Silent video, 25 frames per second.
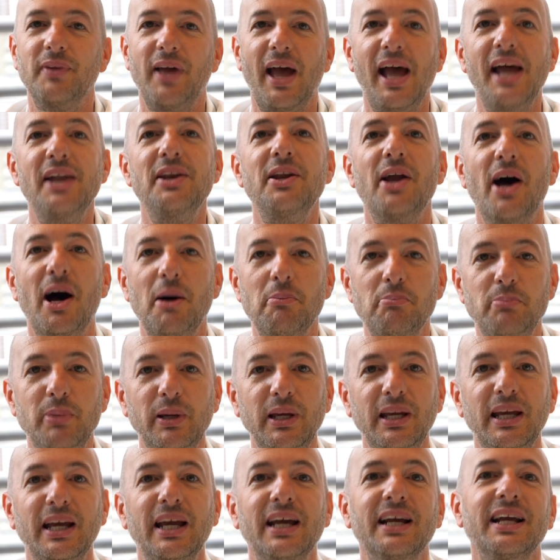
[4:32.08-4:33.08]
end up
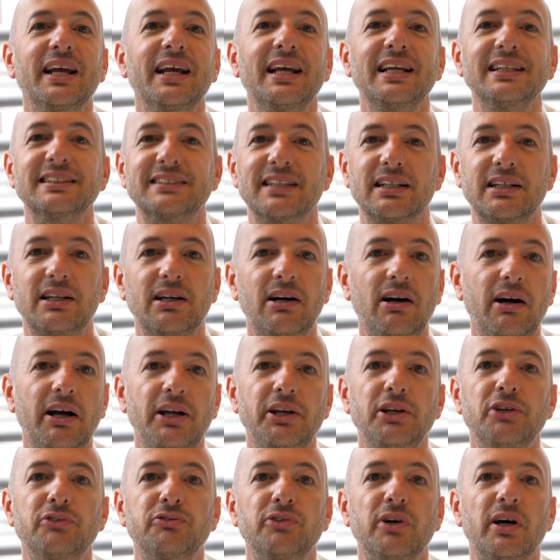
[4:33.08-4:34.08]
being is a
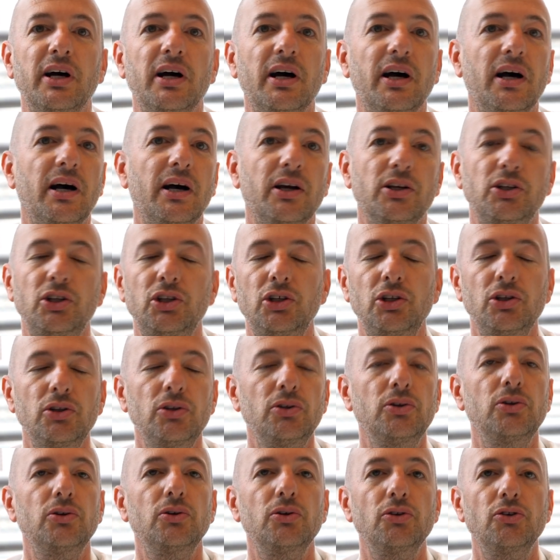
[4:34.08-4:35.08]
kind of a
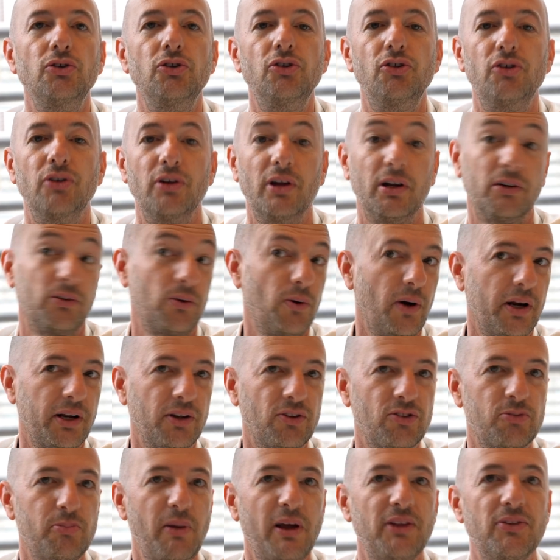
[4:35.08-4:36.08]
huge and quite
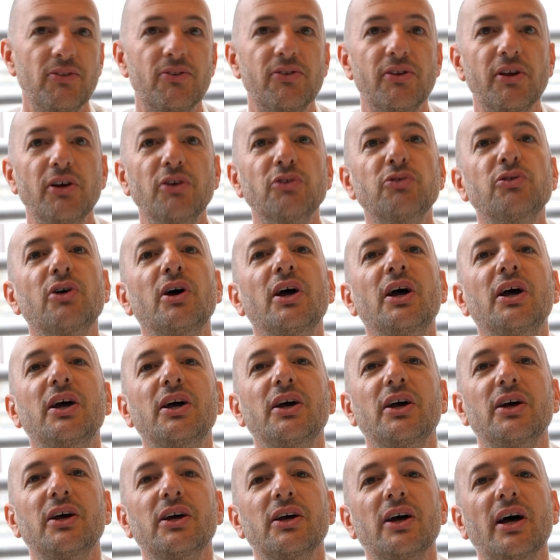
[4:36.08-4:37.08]
expensive
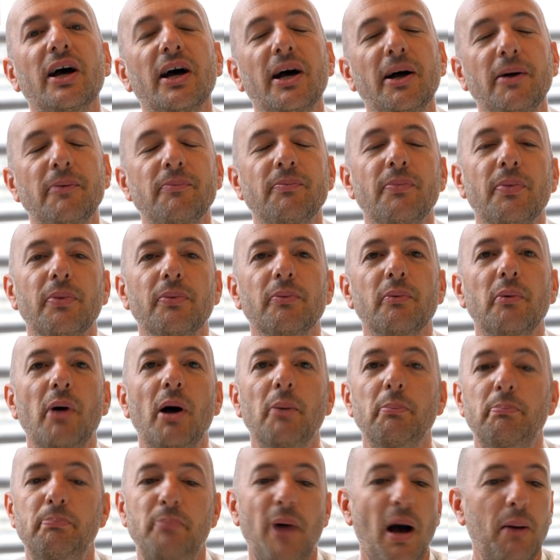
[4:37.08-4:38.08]

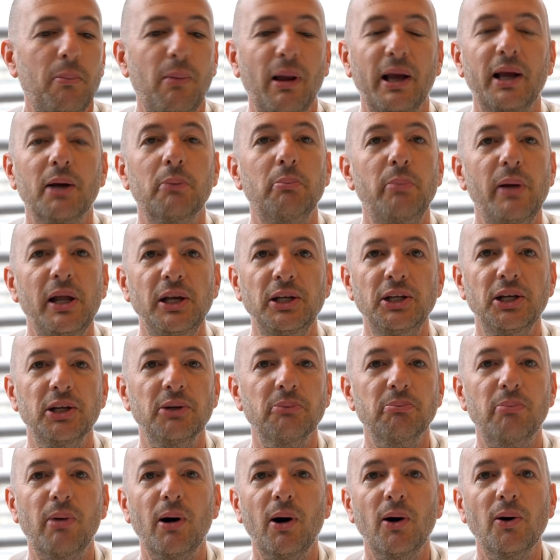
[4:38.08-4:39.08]
public
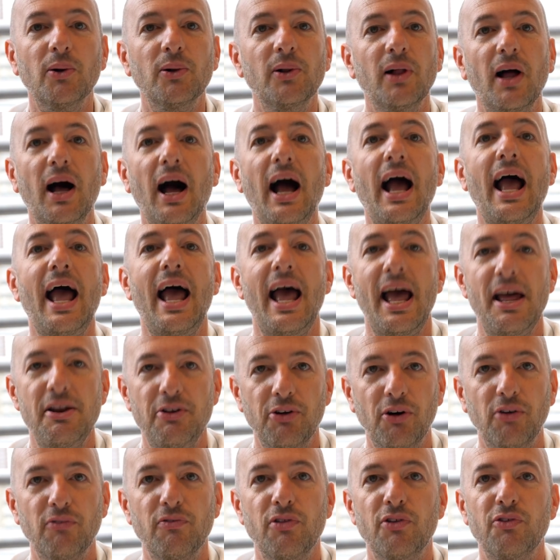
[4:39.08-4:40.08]
opinion poll ahead
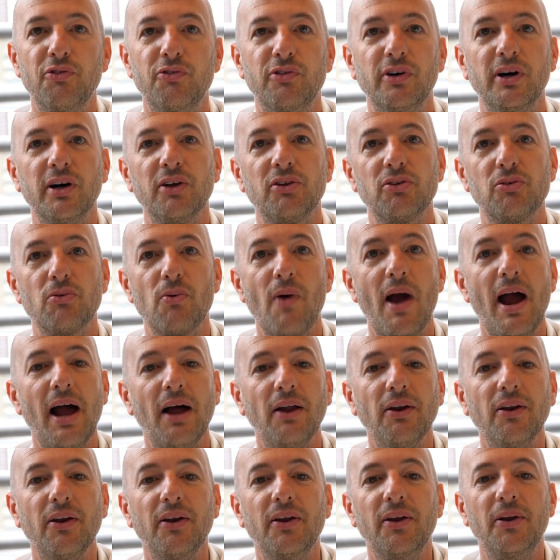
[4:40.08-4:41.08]
of the first
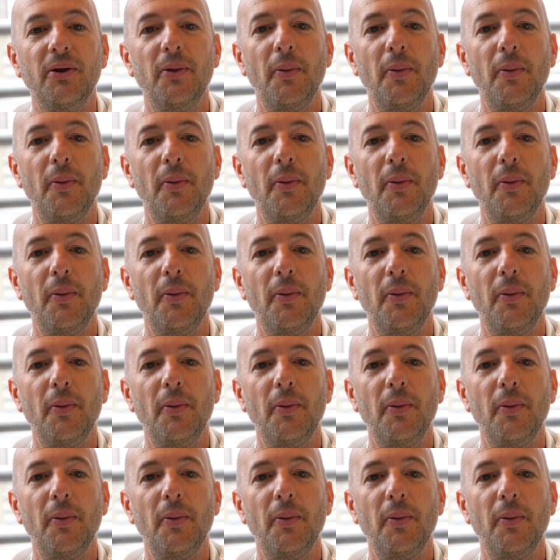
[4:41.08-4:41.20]
round.